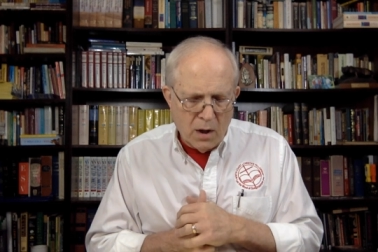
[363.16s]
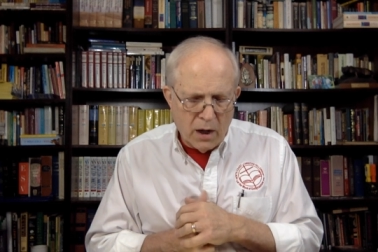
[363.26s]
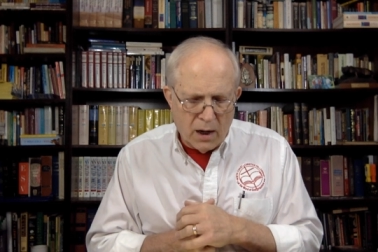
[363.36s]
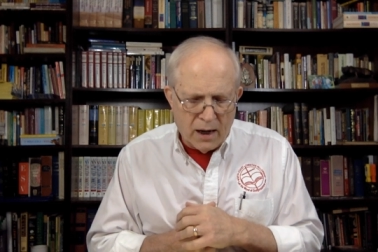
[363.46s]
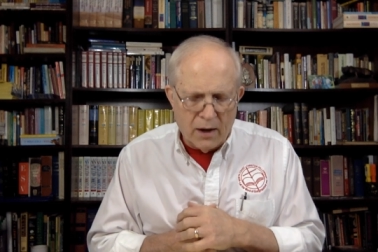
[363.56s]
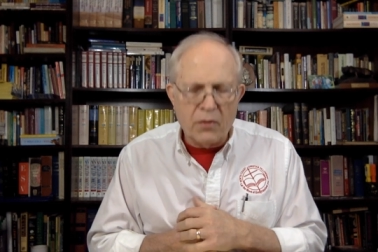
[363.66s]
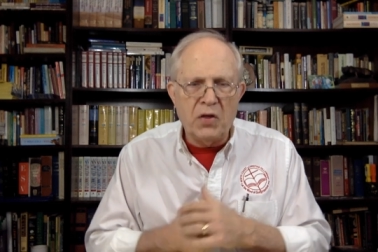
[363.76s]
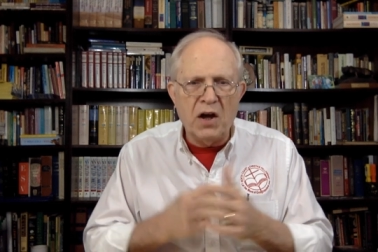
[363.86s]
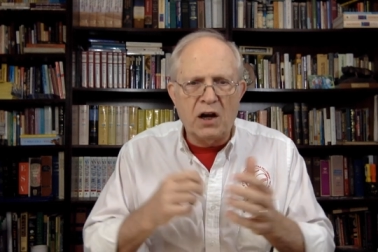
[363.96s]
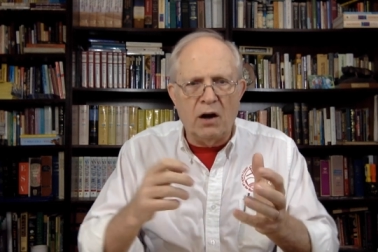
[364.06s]
Uh,
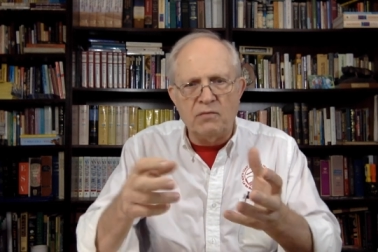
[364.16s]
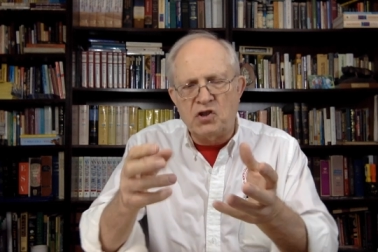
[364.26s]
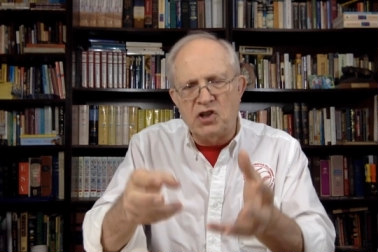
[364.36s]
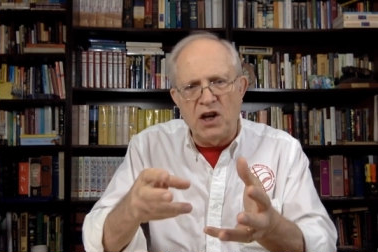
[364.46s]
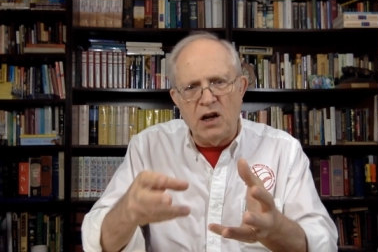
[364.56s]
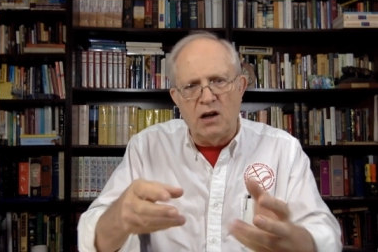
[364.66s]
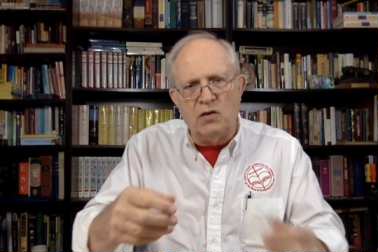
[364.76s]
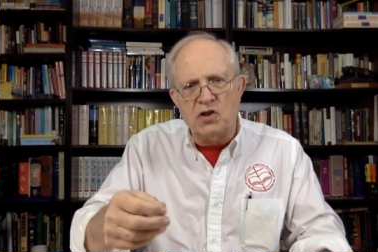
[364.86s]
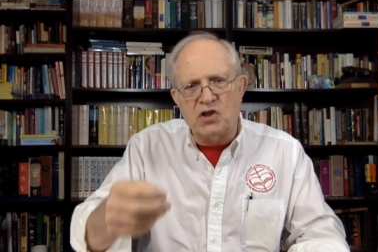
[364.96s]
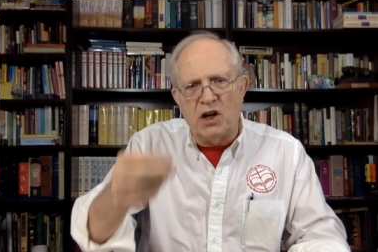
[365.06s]
think of seed in
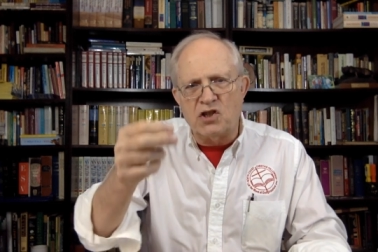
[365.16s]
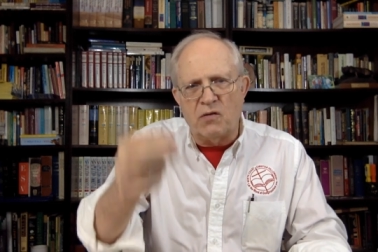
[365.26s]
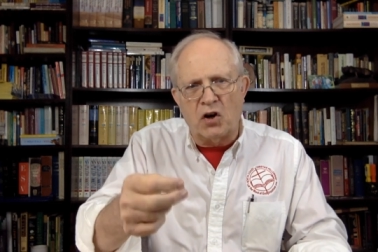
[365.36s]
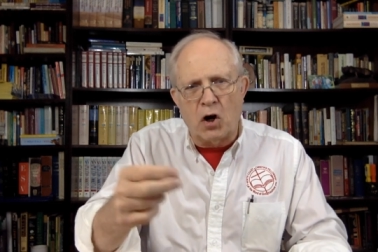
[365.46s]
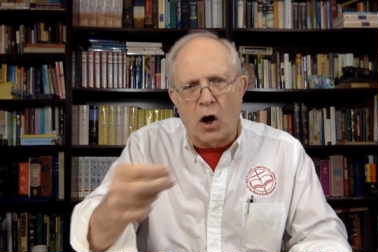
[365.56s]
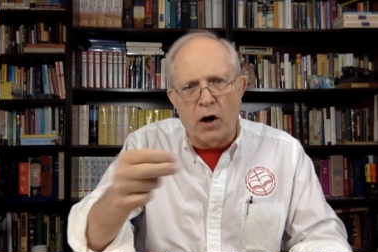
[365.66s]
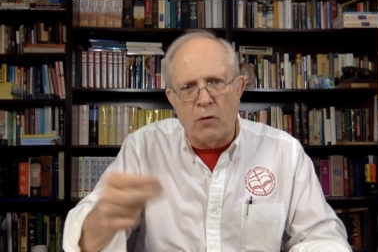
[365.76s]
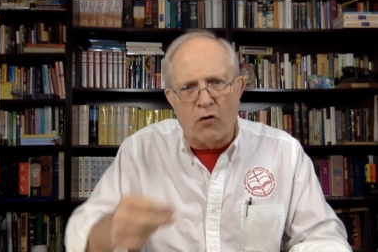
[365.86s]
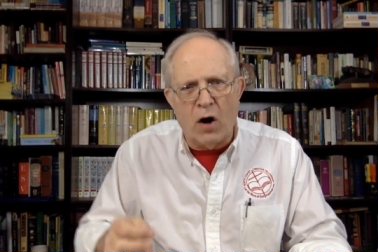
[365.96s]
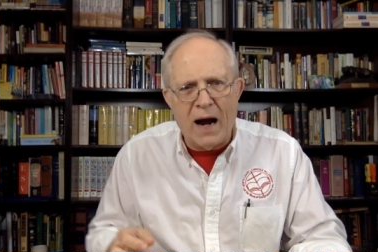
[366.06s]
the sense of a
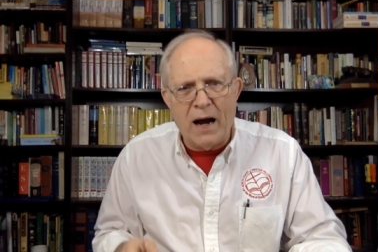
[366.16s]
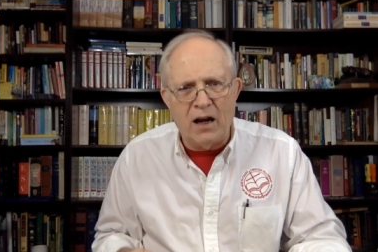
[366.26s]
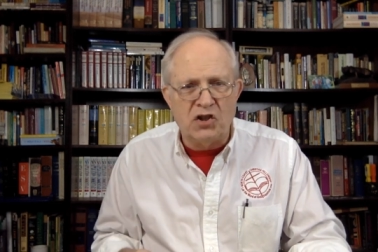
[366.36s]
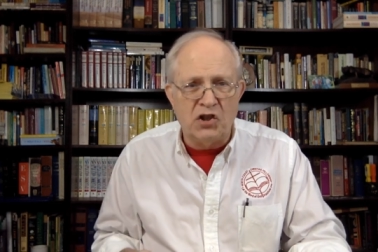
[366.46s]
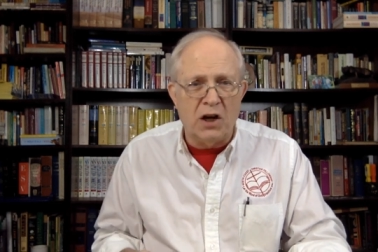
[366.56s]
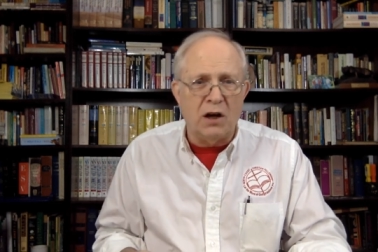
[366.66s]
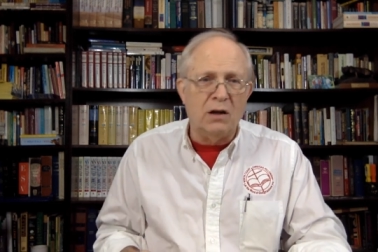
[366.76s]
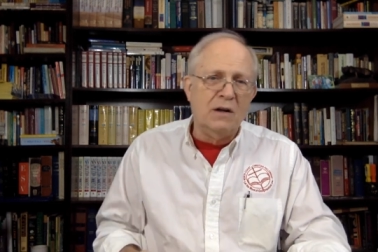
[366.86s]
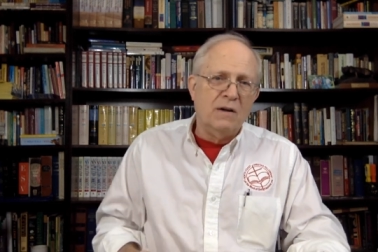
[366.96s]
garden variety seed.